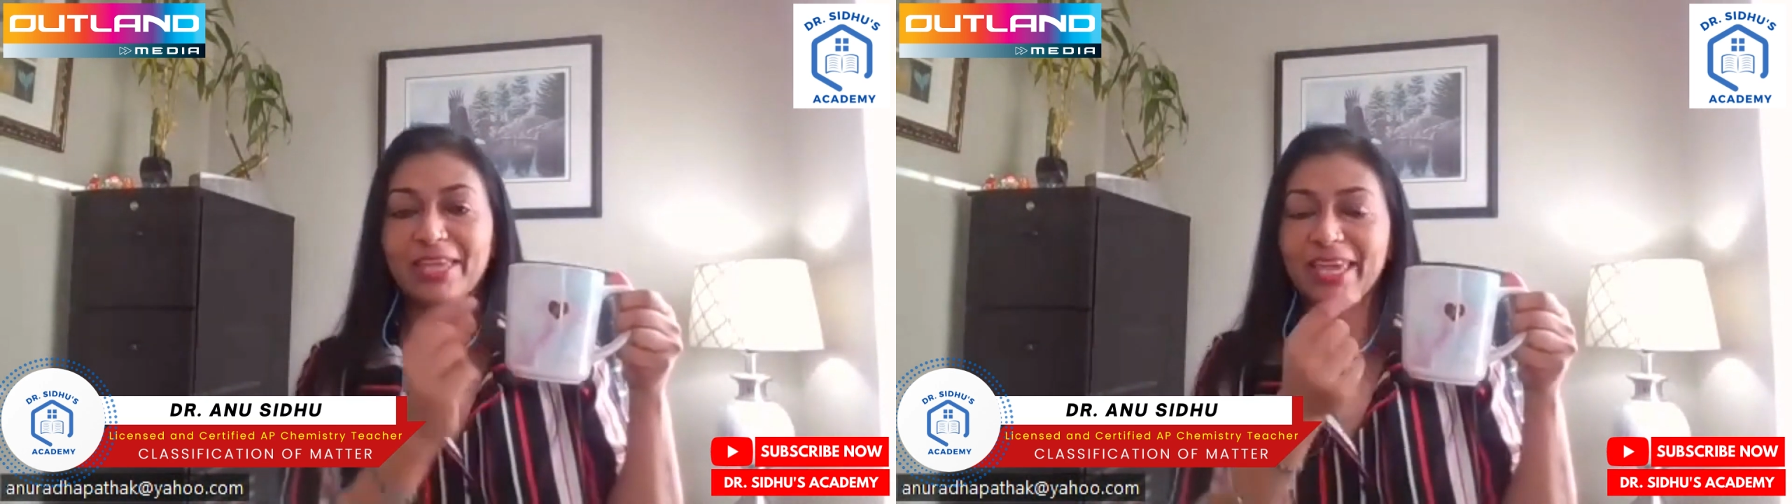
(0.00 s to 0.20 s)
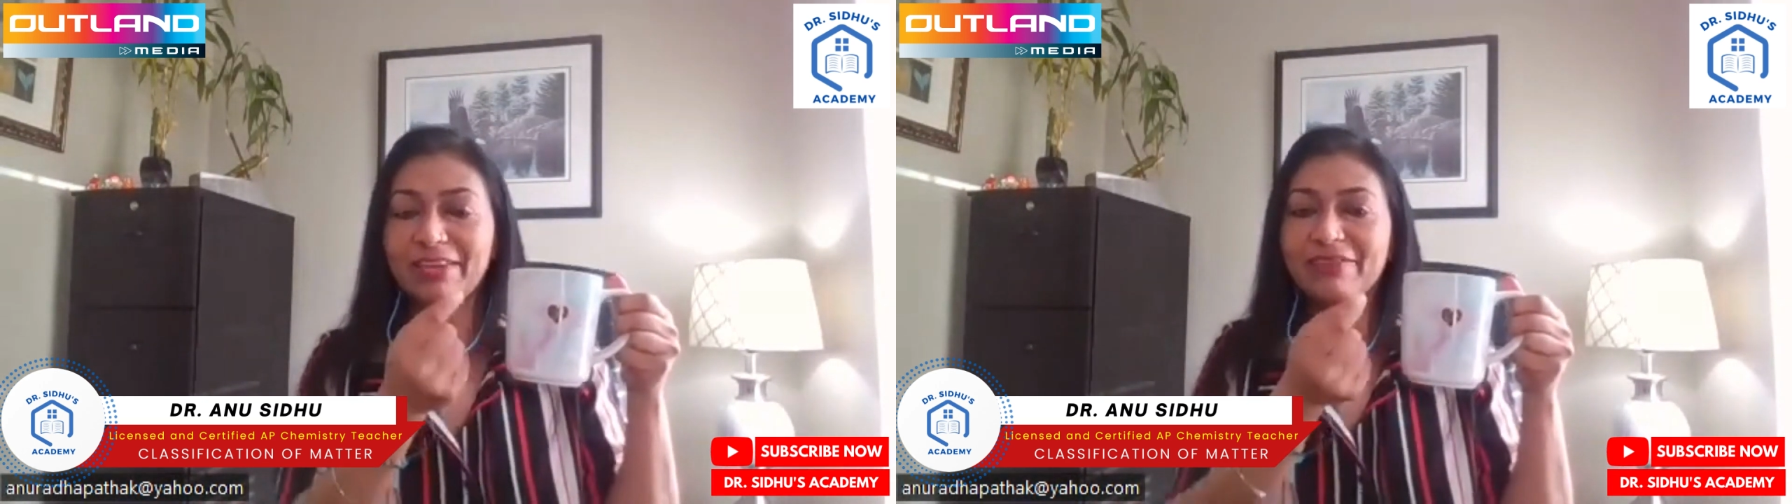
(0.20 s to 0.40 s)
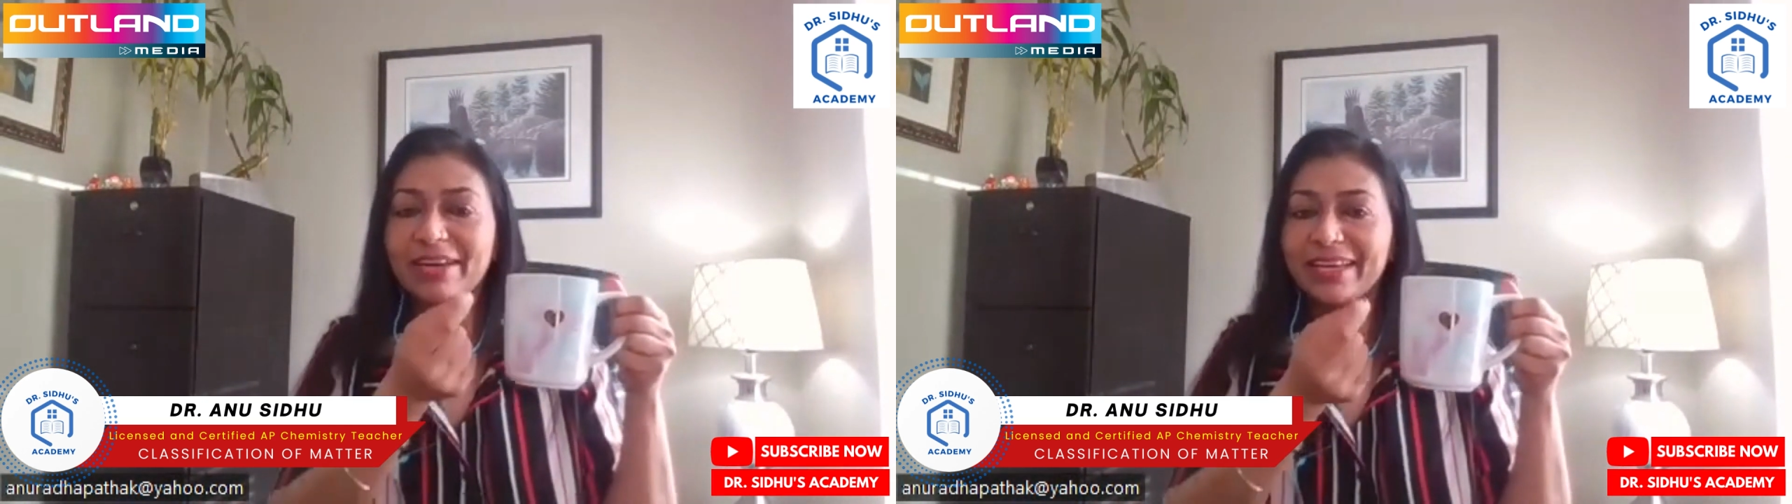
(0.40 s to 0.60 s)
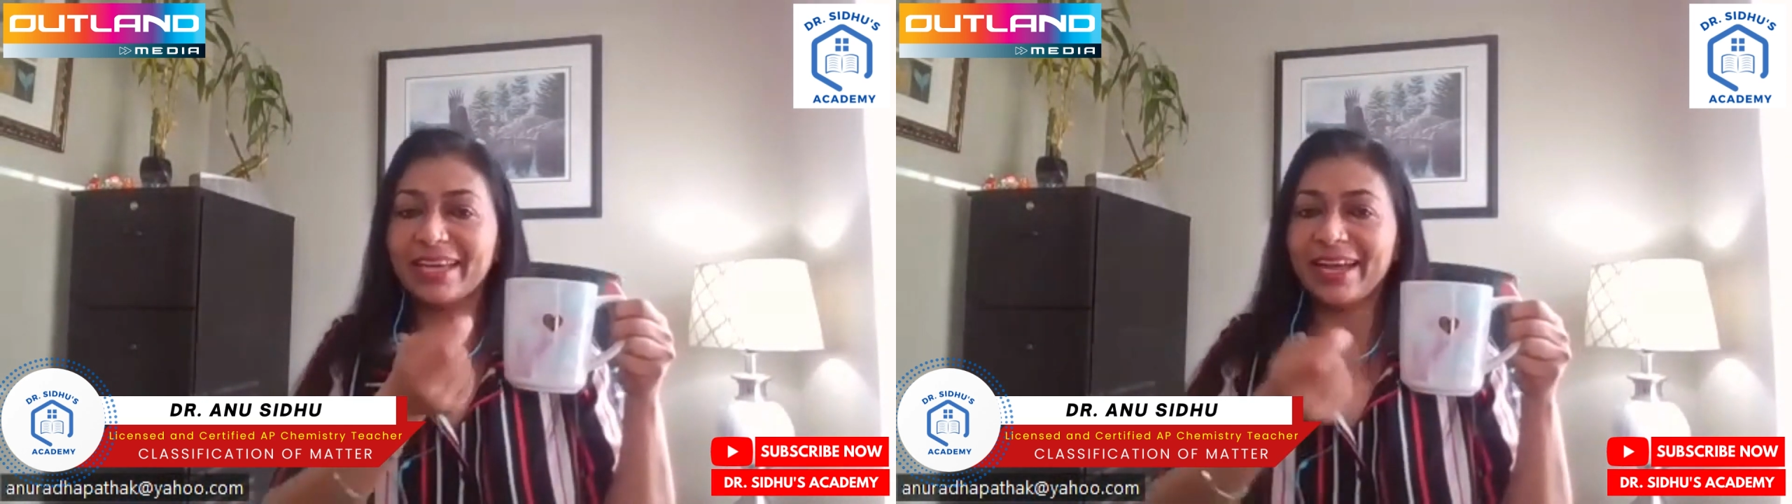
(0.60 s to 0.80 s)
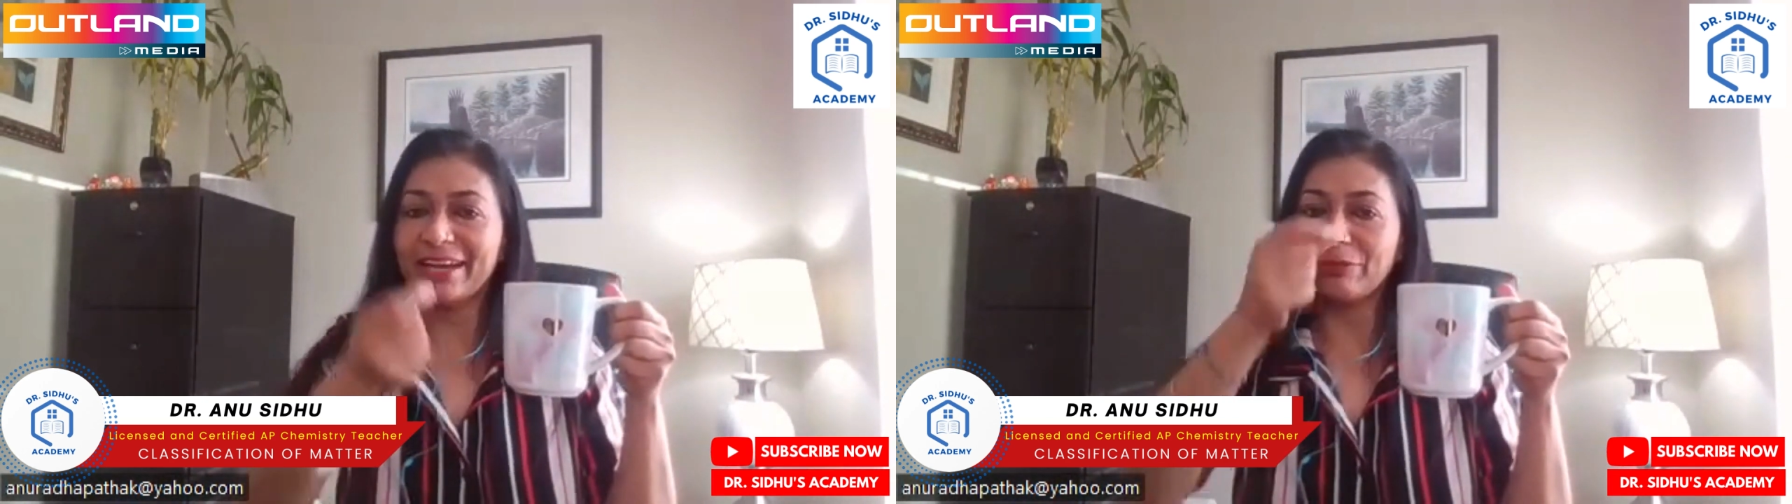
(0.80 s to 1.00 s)
if I
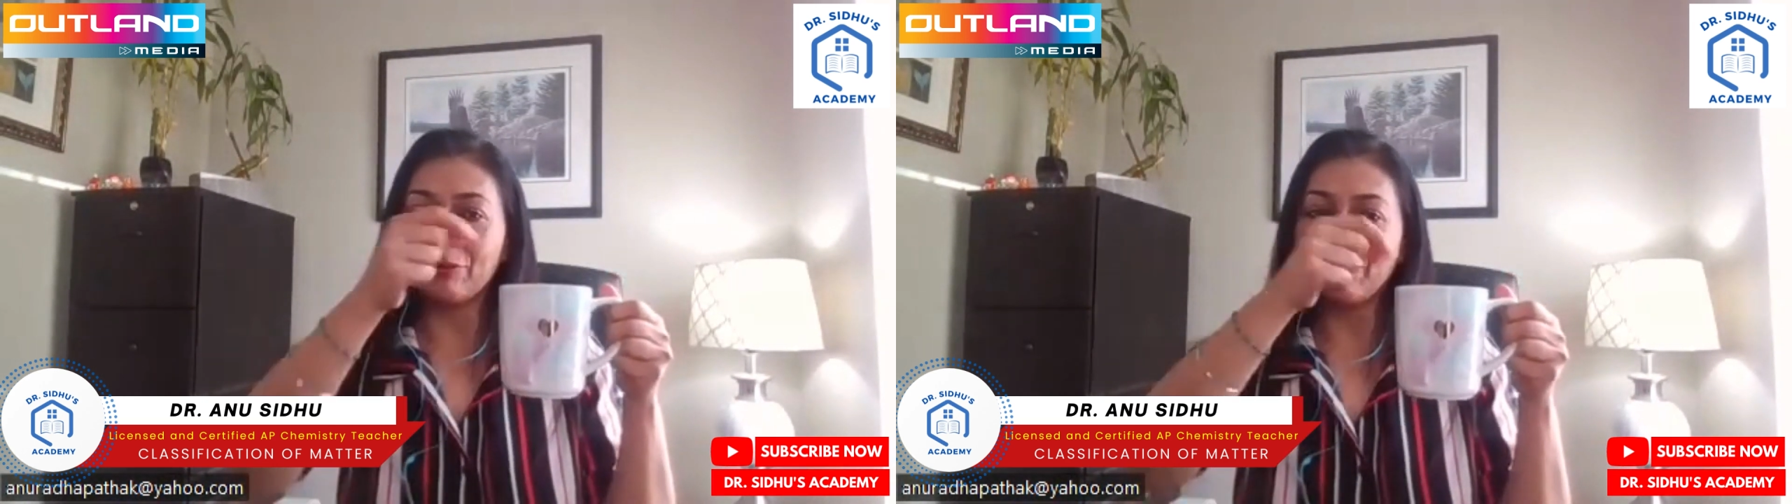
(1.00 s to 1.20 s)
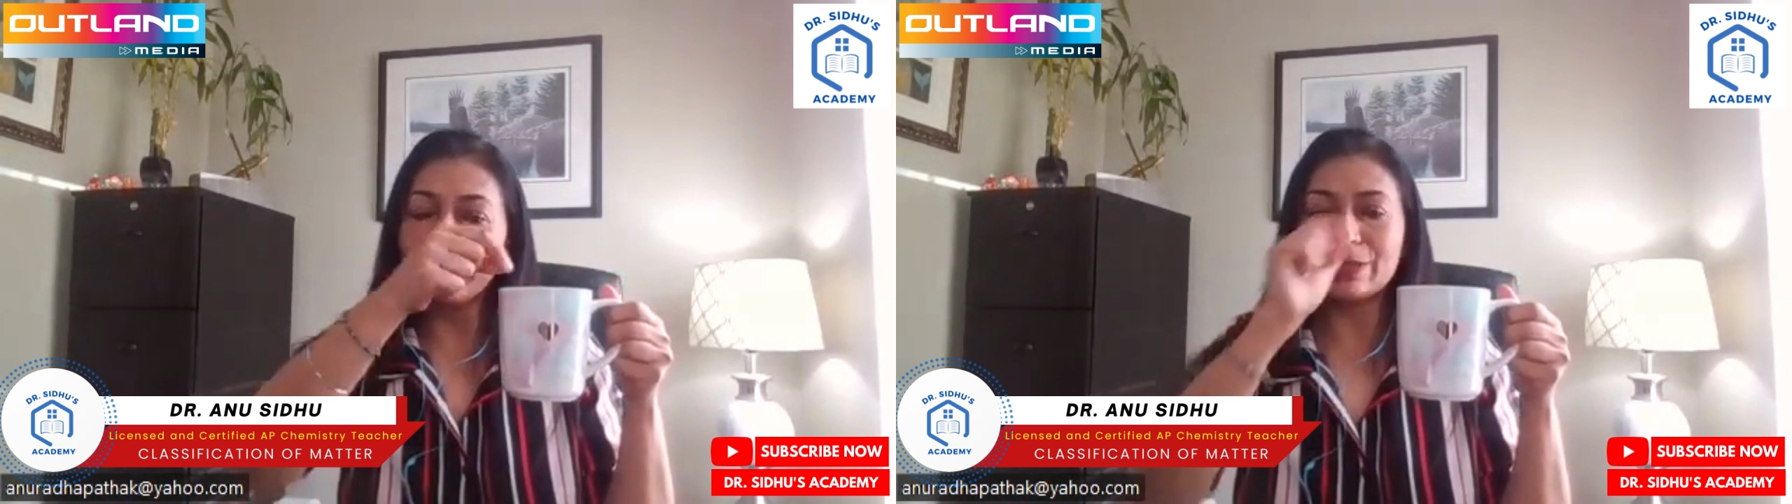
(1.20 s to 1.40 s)
add 1